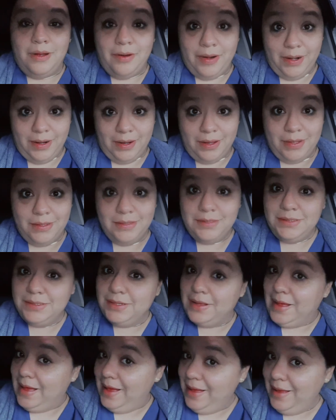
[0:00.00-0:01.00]
Hi guys.
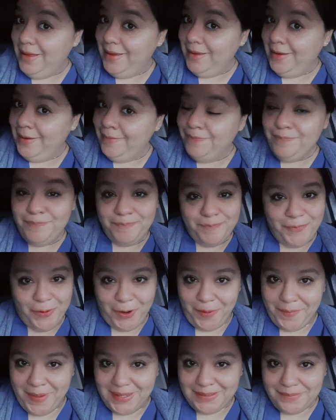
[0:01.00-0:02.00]
Hi.
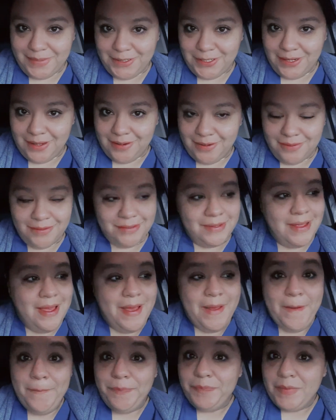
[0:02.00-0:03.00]
Welcome back to my channels.
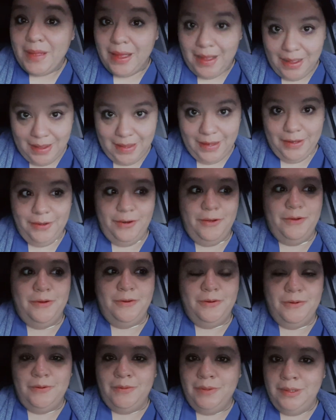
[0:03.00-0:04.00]
I
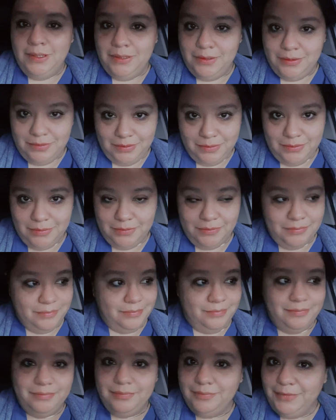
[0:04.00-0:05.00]
know
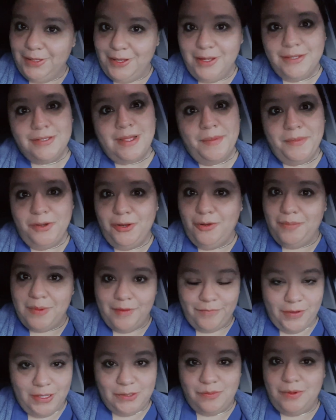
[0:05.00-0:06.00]
that's how I'm gonna do my
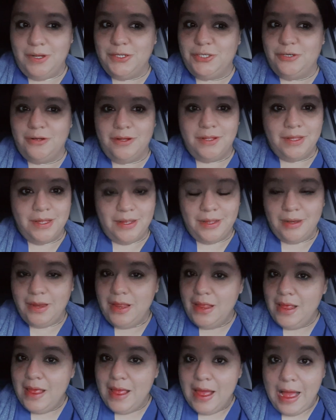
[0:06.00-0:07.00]
face wash and all that.
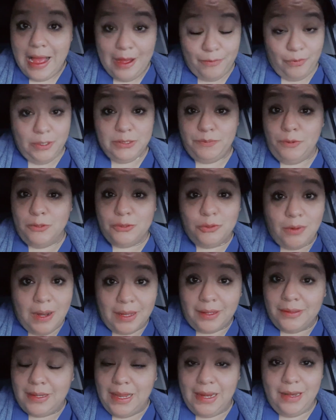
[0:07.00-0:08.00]
I was supposed to do
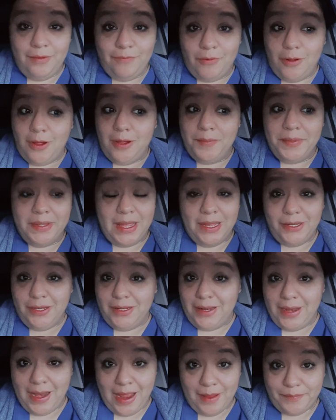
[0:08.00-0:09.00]
like a daily vlog, but that
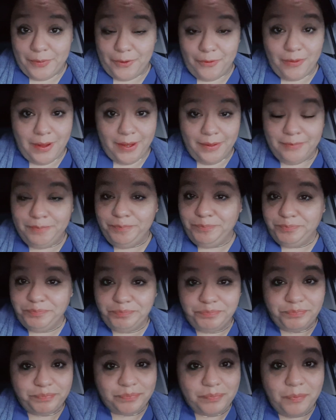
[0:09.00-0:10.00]
didn't happen, okay?
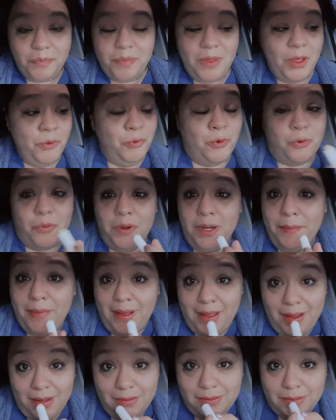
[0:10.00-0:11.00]
We're running
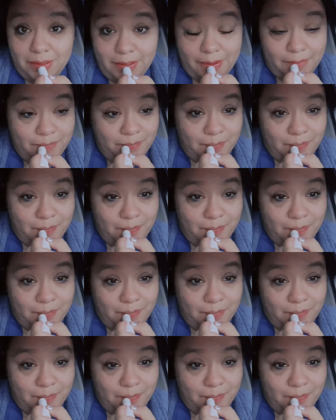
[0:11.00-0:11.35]
behind today.